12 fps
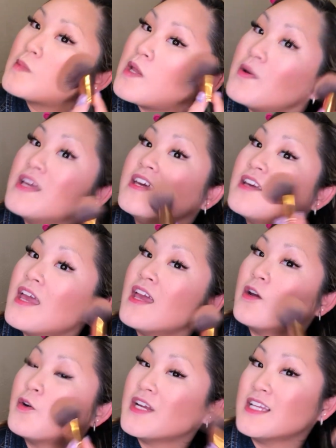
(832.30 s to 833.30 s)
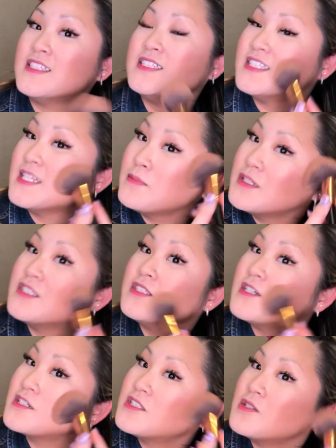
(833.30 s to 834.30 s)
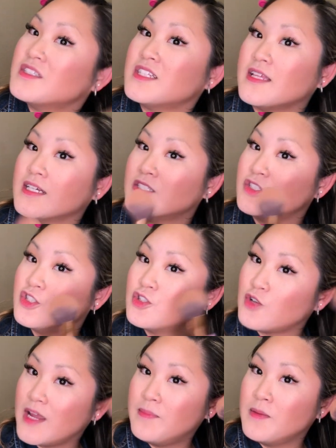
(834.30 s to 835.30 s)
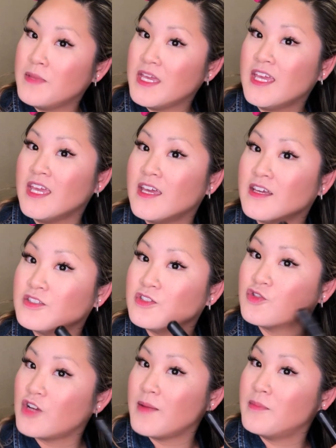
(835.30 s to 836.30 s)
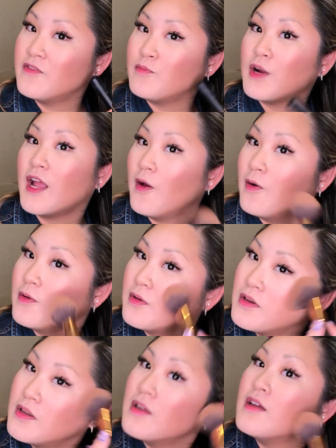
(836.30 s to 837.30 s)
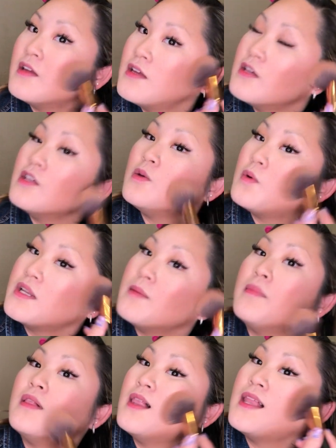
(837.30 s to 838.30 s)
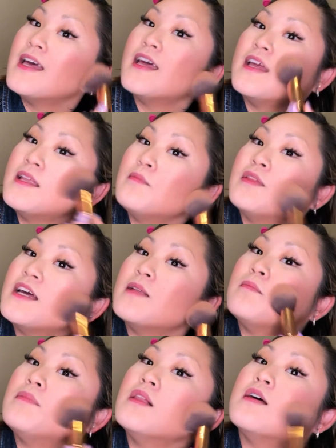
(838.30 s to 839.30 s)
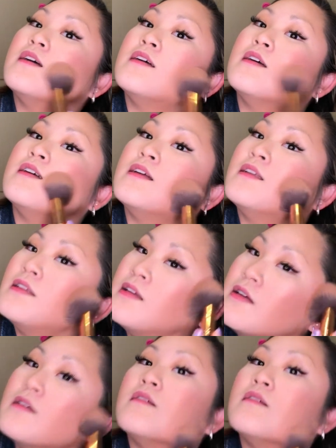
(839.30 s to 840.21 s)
That way it creates a seamless look, so it's not like a stripe of pink, a stripe of brown. You want to blend, blend, blend.